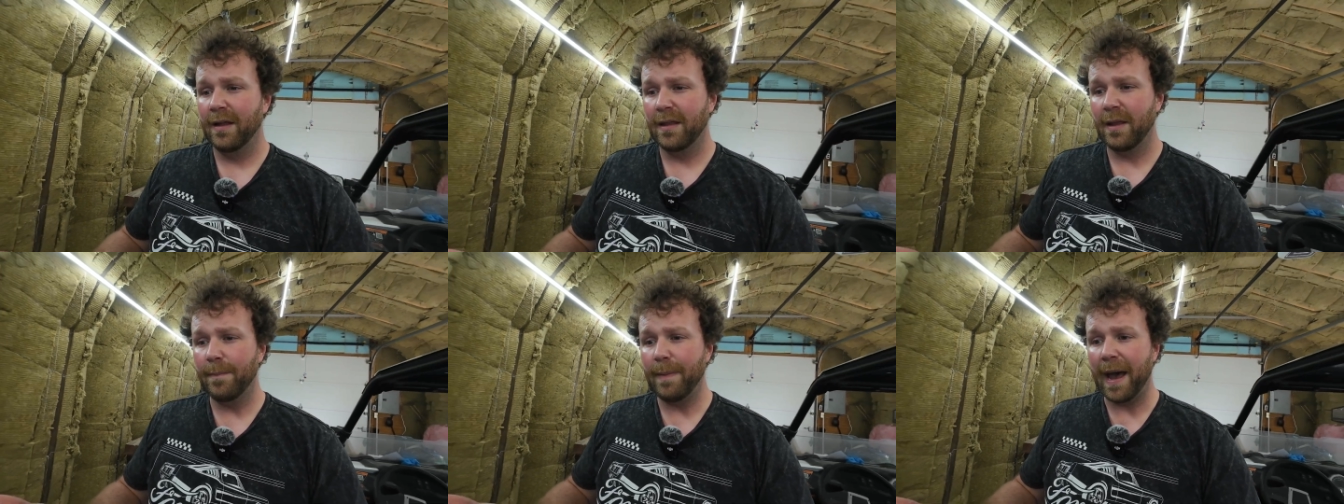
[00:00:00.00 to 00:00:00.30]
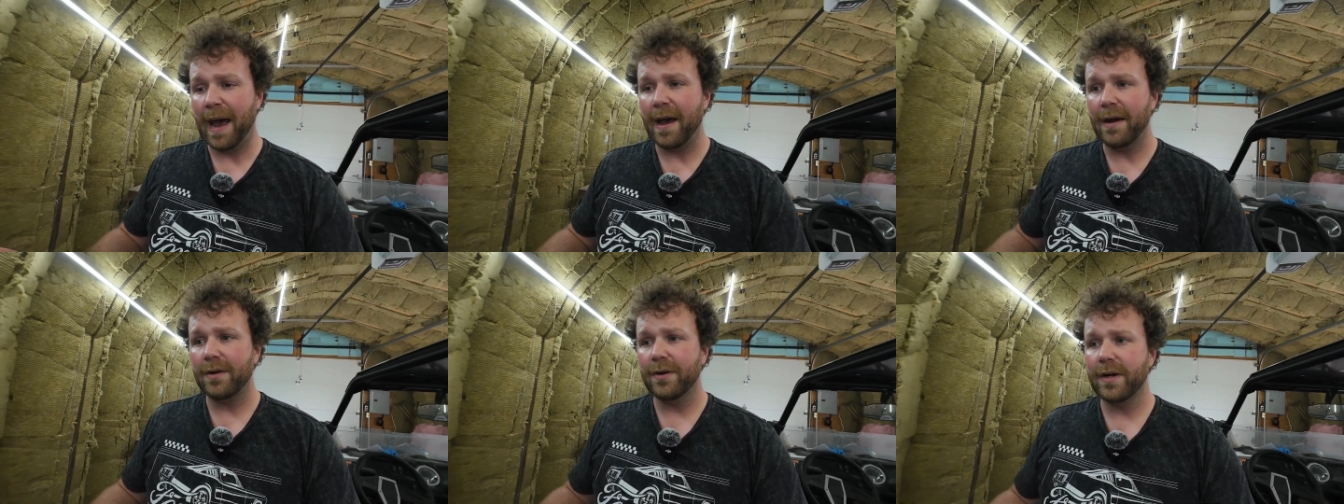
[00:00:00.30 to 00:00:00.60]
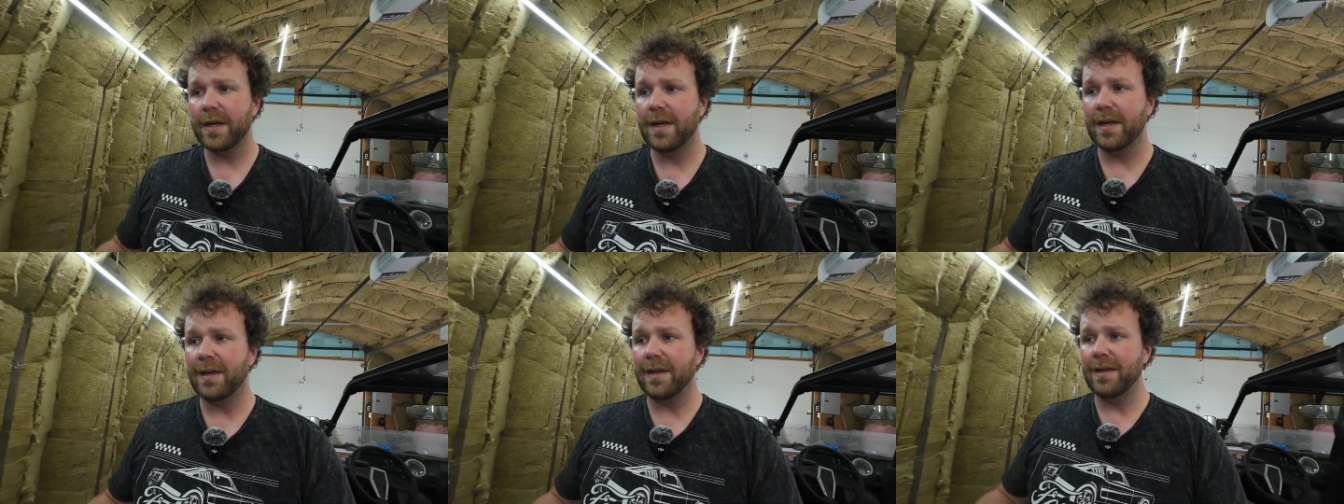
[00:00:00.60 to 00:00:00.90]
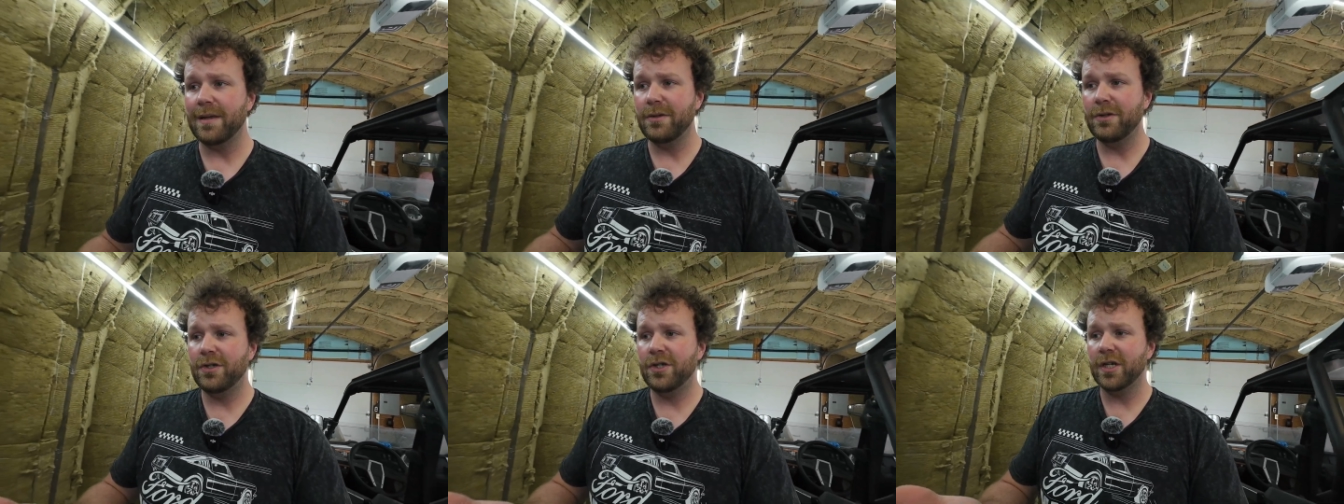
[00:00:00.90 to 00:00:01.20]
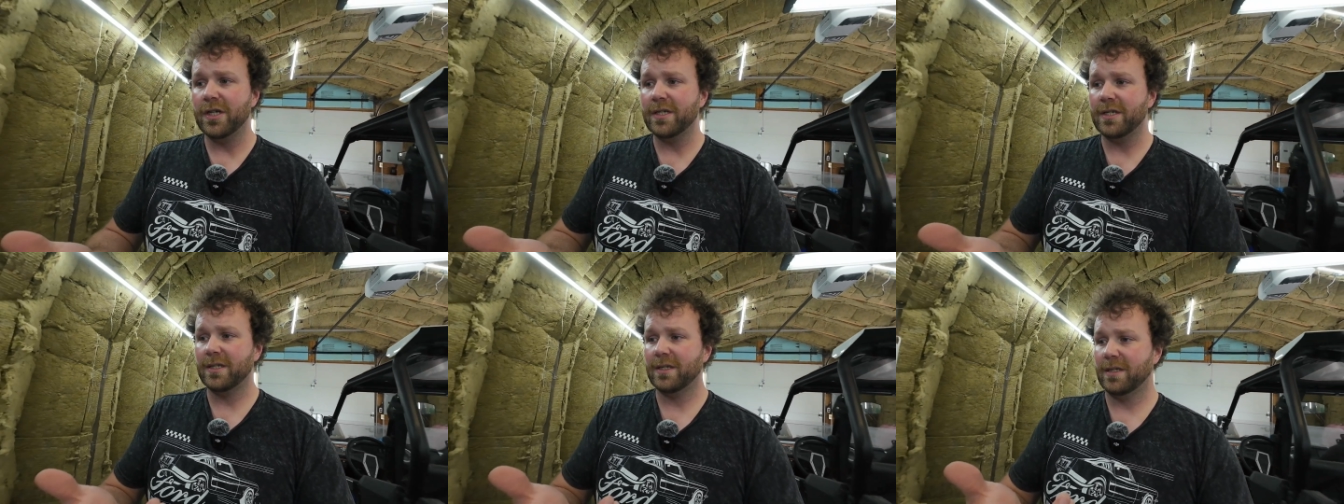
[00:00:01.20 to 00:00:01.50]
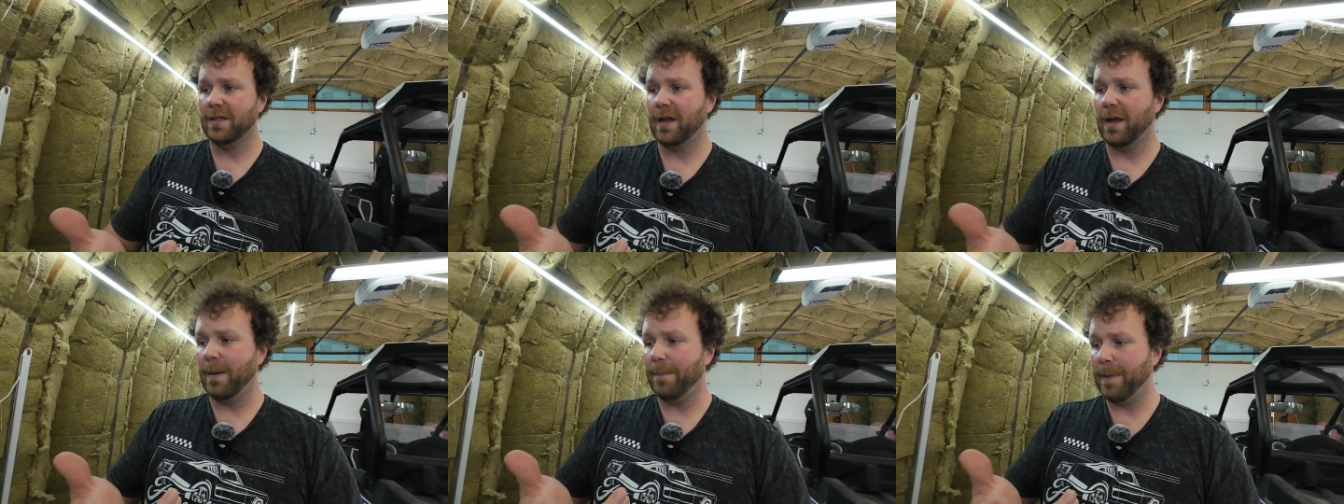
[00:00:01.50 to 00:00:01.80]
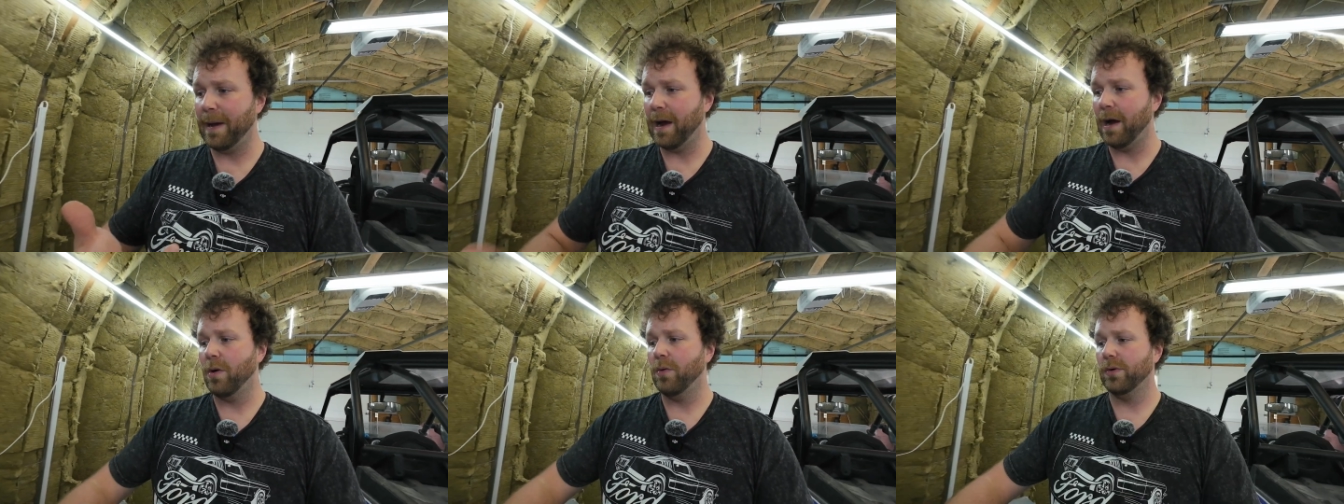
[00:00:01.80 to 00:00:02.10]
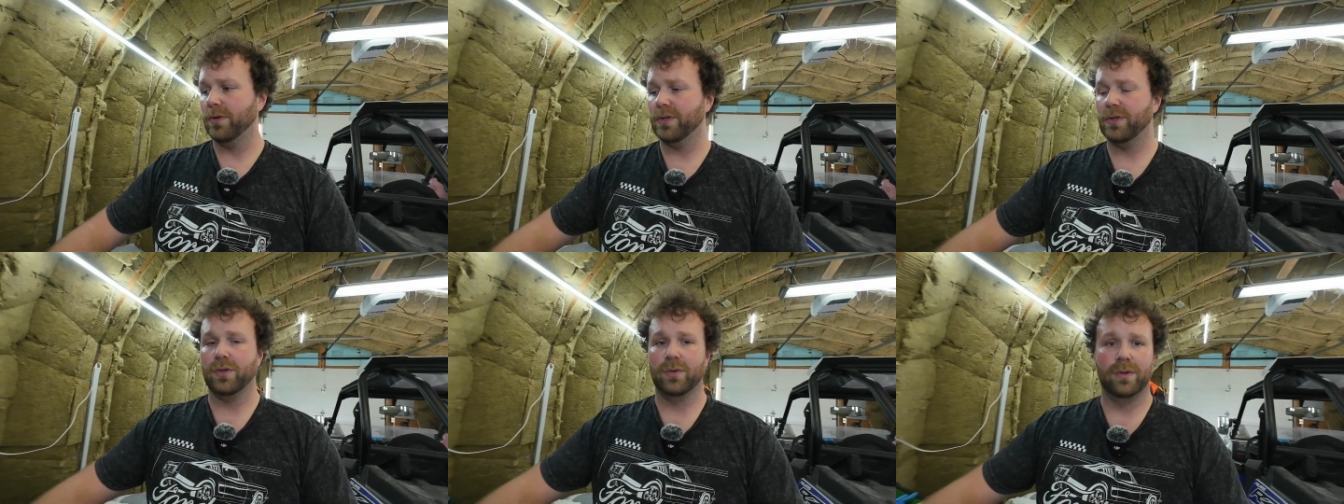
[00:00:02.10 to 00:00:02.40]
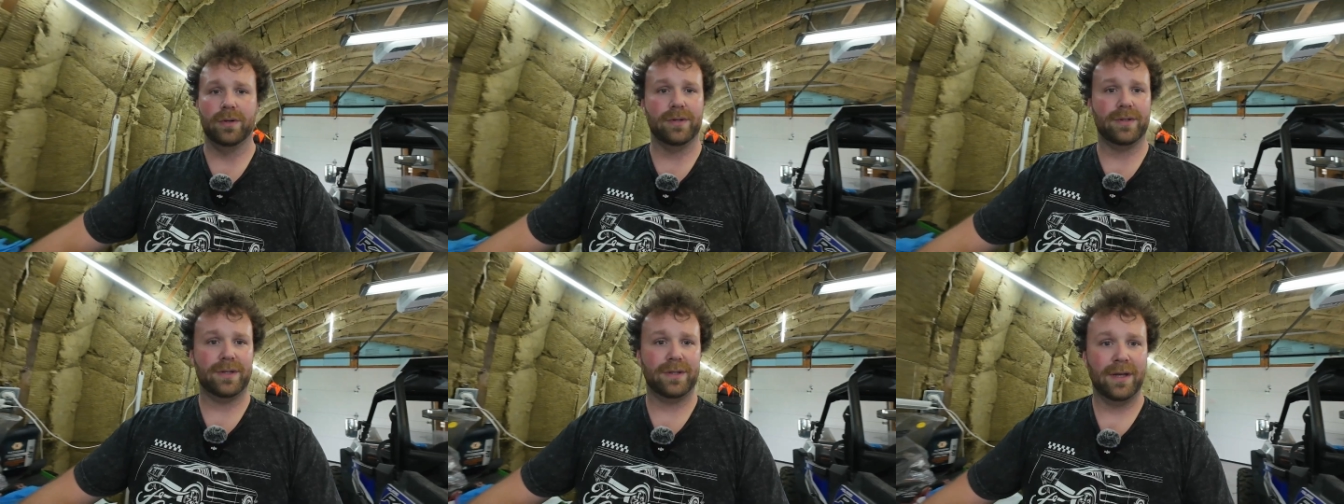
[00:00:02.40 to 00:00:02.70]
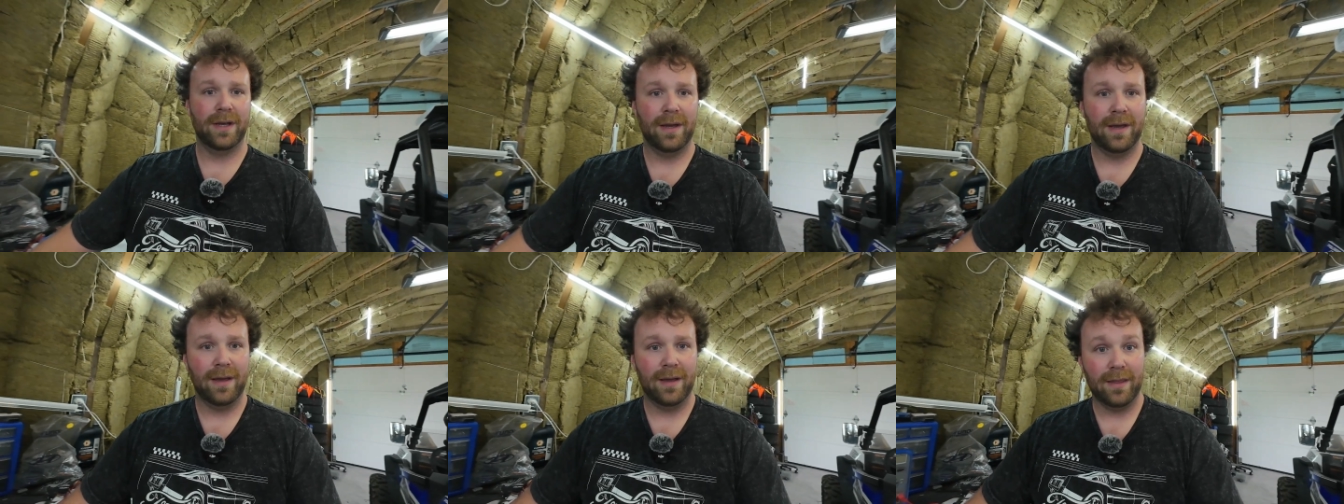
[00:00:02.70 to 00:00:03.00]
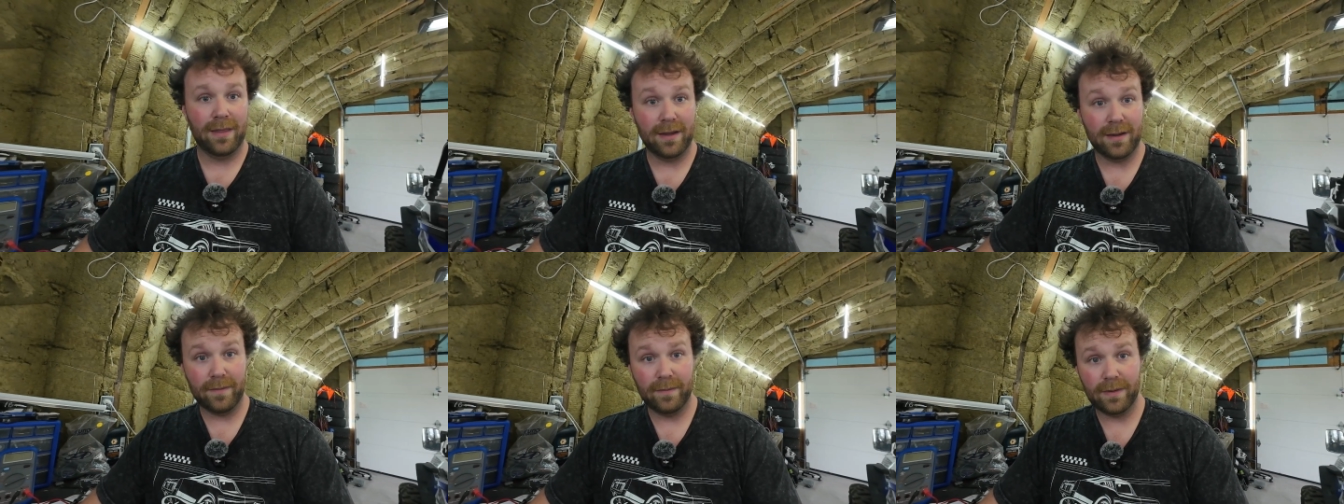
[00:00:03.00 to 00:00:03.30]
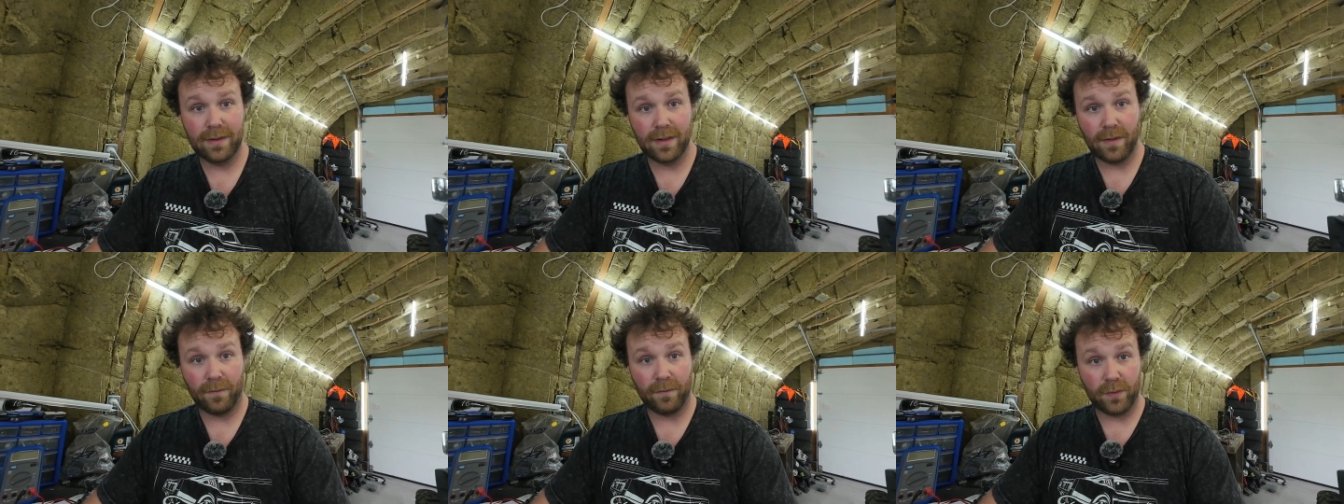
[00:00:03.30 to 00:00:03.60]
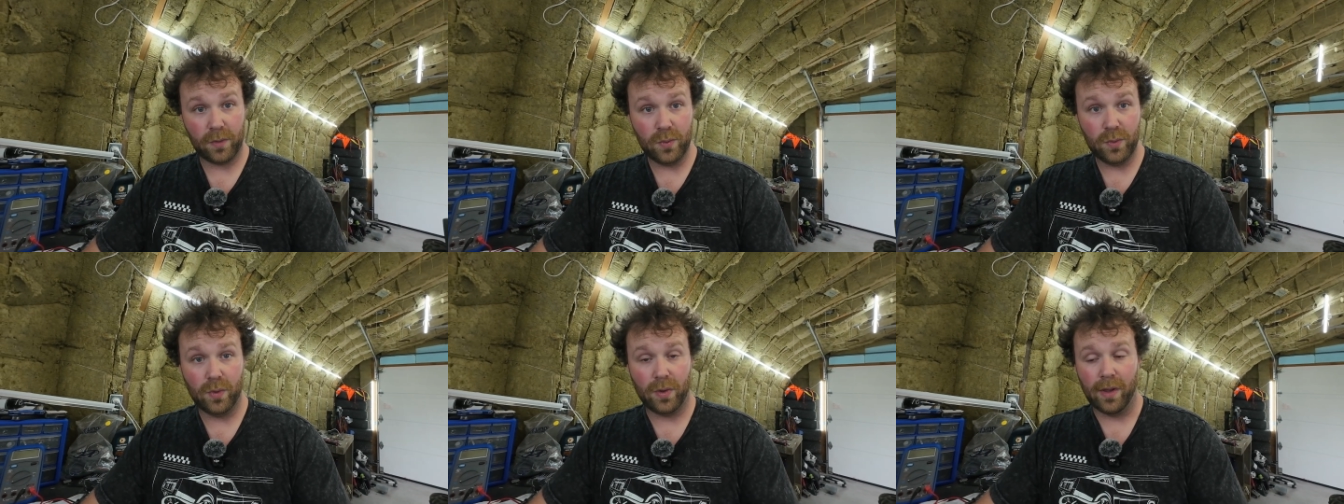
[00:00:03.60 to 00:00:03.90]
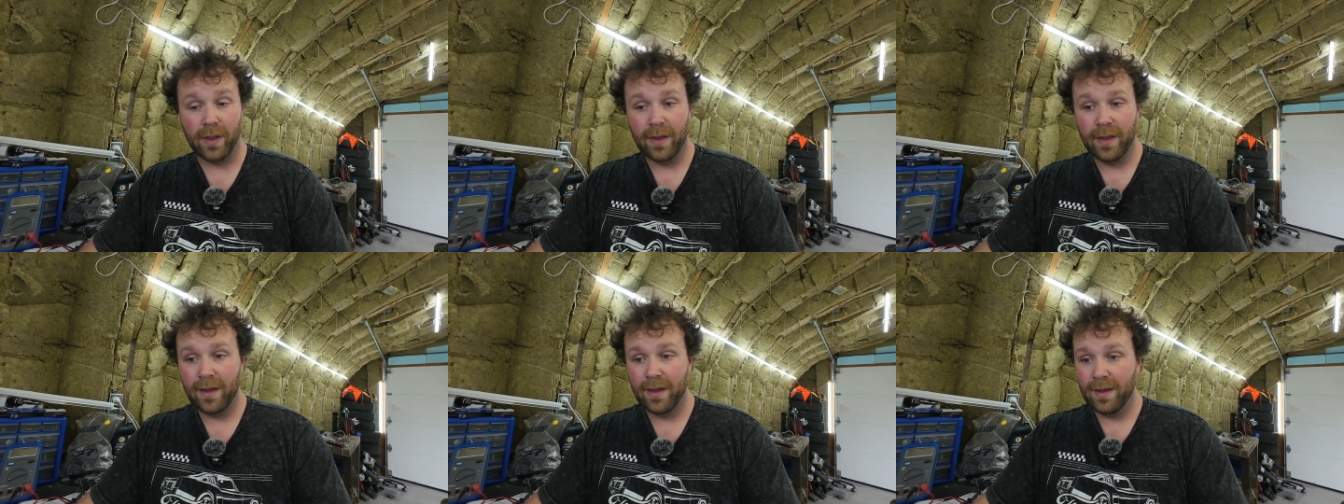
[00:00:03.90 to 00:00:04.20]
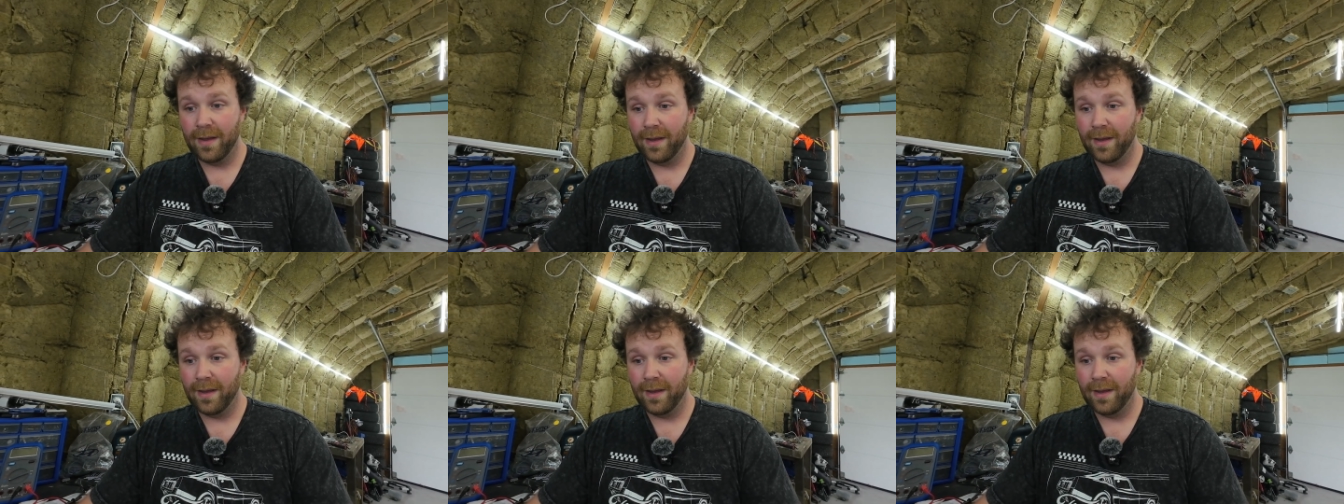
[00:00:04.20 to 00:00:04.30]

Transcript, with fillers: The battery is just a power source. Think of it the fuel.